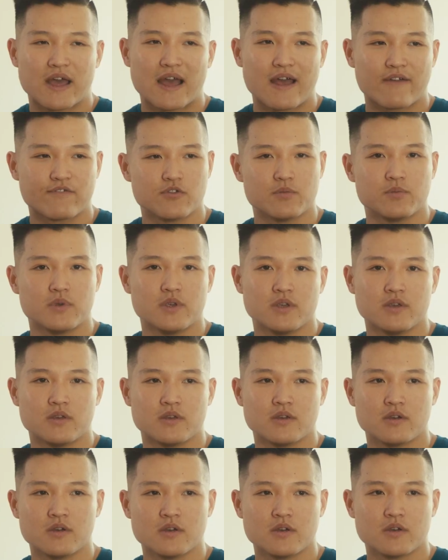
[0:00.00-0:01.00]
have to be
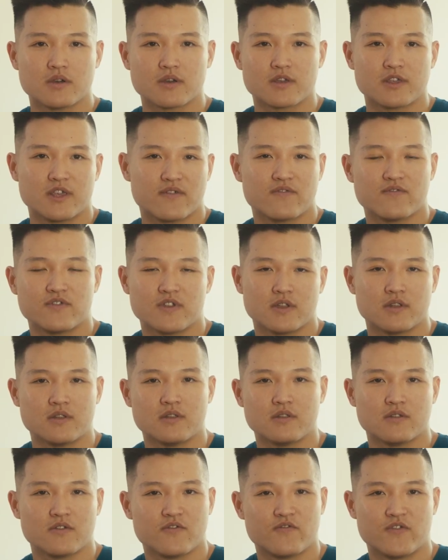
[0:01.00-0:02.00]
gifted
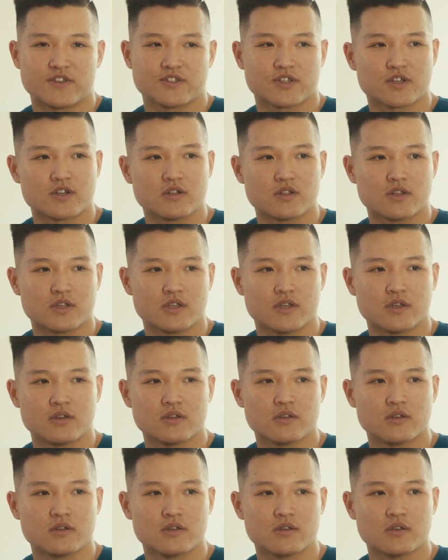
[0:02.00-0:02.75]
physically